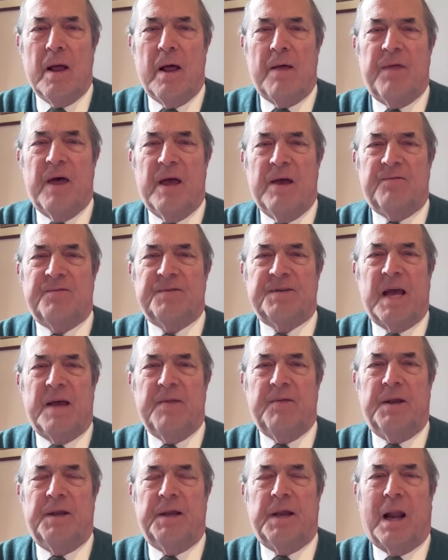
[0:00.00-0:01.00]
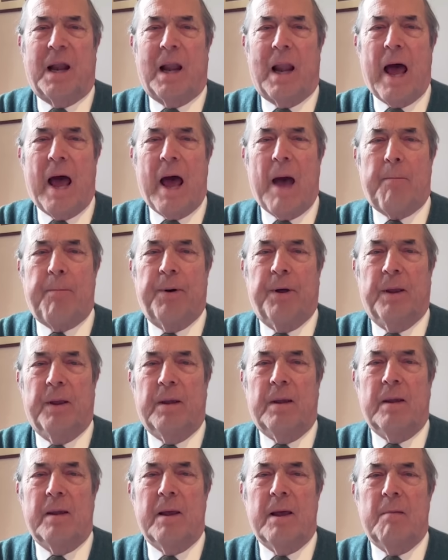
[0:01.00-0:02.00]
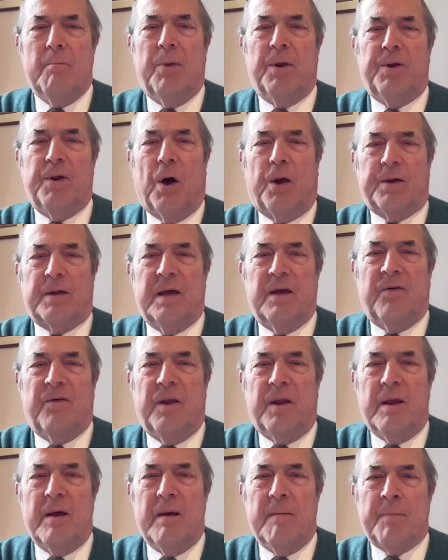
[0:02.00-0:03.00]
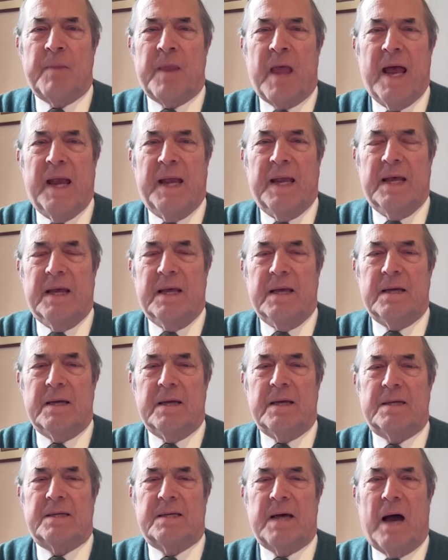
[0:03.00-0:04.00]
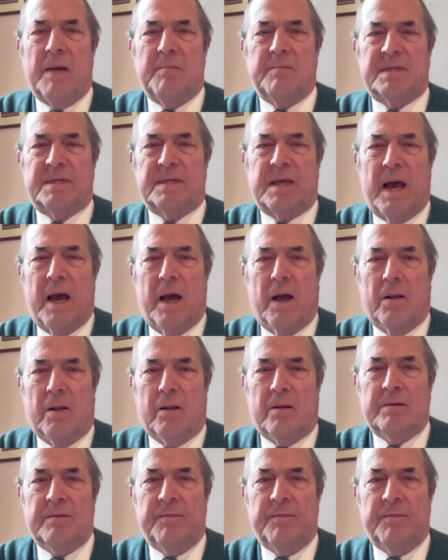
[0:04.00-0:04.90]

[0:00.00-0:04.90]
They've said that it'll happen, but not given any timescale.